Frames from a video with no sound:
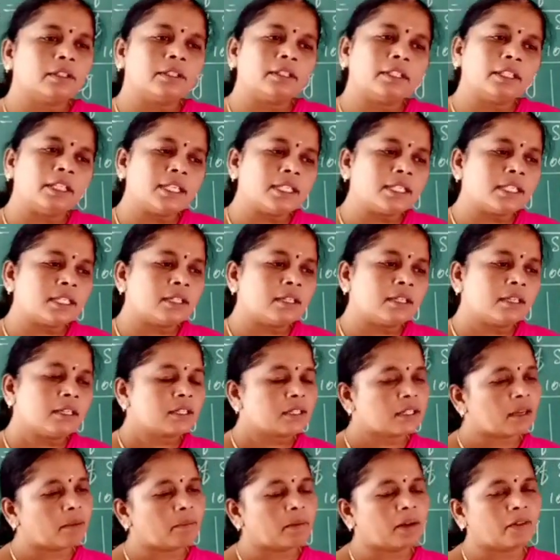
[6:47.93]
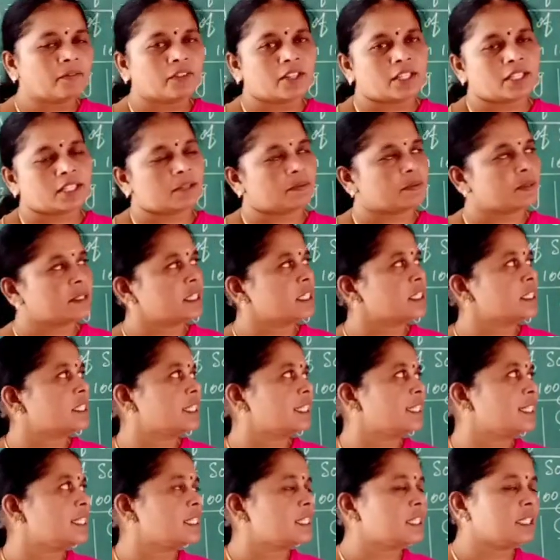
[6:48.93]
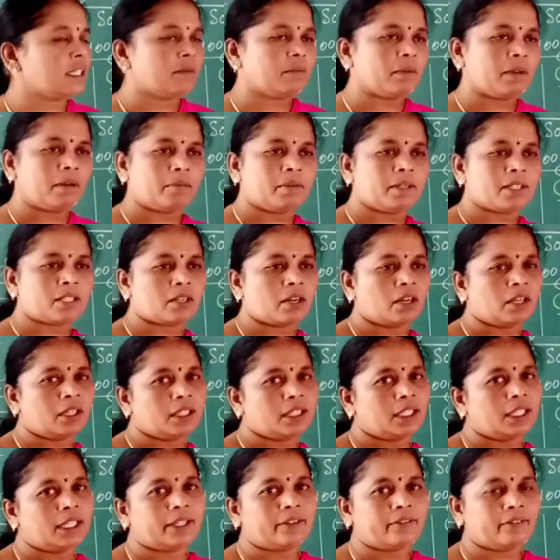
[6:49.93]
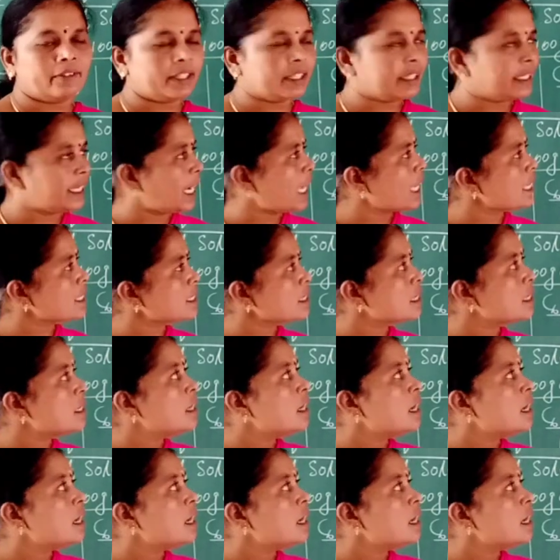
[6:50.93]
is some of the substance, that is it may be solid, liquid, gas,